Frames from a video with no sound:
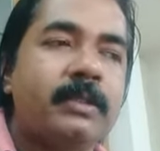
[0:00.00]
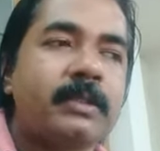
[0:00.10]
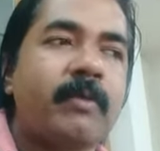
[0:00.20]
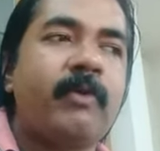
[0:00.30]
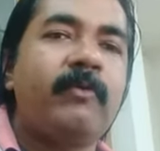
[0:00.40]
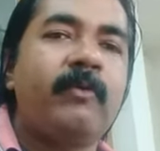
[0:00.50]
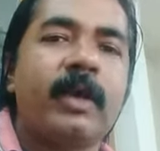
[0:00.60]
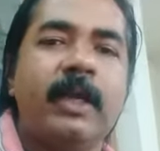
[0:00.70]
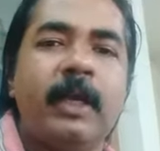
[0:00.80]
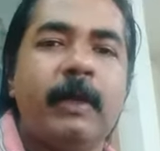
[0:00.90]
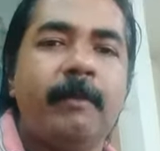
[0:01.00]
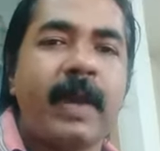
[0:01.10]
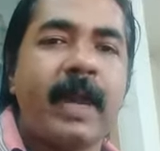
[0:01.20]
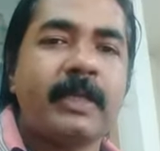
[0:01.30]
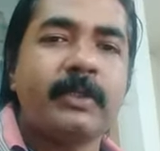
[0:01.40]
someone working in
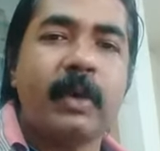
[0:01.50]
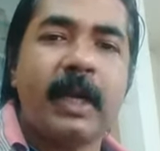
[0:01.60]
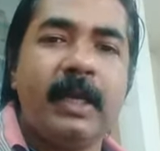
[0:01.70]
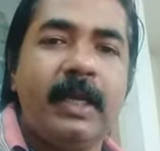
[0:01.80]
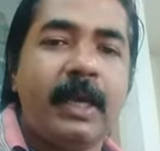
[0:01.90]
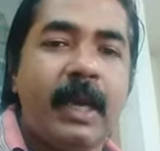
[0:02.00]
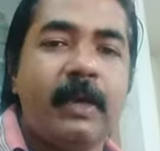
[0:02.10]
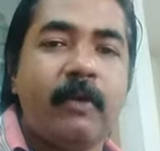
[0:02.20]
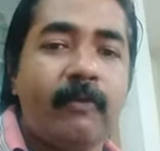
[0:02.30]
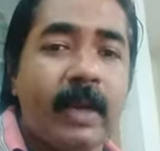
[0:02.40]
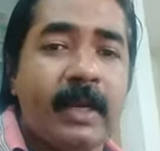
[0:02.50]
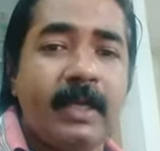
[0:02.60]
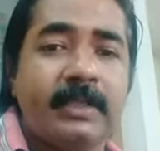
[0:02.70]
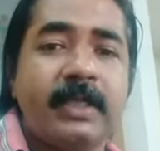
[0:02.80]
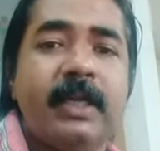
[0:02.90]
banks or any kind of
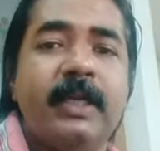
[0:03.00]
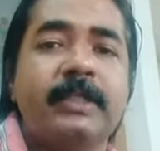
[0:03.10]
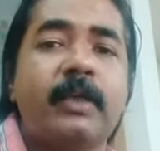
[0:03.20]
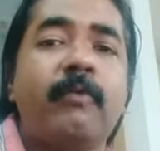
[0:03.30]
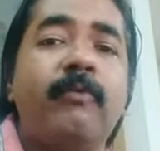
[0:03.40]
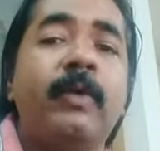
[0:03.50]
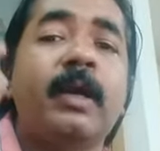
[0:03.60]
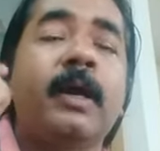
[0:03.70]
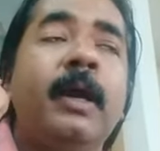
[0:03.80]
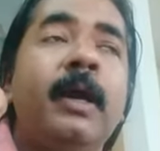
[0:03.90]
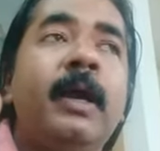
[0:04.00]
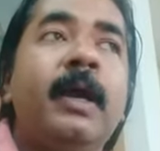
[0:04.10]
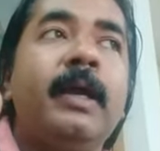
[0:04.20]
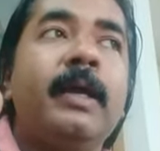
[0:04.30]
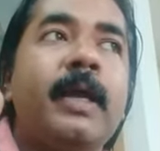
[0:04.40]
financial nature of work.
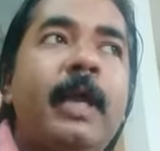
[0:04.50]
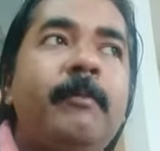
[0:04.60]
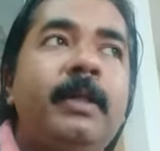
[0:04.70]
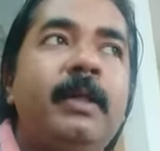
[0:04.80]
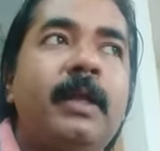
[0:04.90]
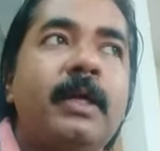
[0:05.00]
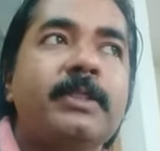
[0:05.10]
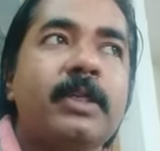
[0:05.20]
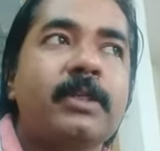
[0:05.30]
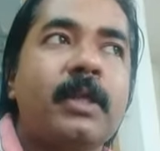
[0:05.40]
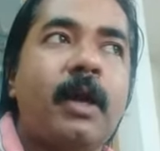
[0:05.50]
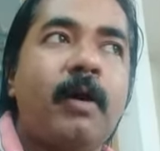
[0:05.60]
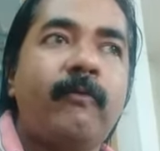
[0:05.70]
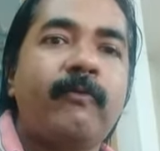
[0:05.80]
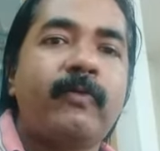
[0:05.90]
It can be the nakshatra
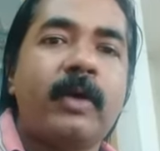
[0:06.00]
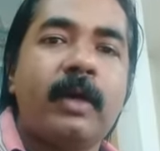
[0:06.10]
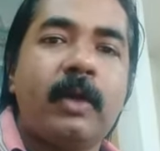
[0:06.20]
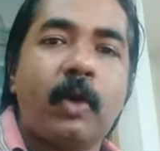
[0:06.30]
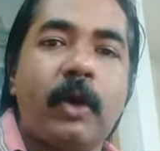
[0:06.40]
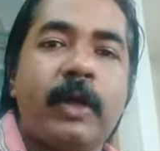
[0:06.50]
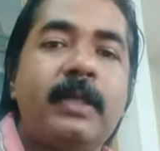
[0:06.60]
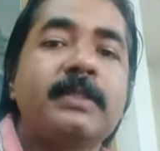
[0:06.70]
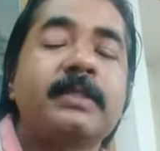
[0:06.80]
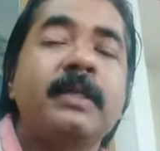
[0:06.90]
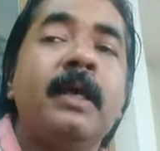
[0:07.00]
of lawyers.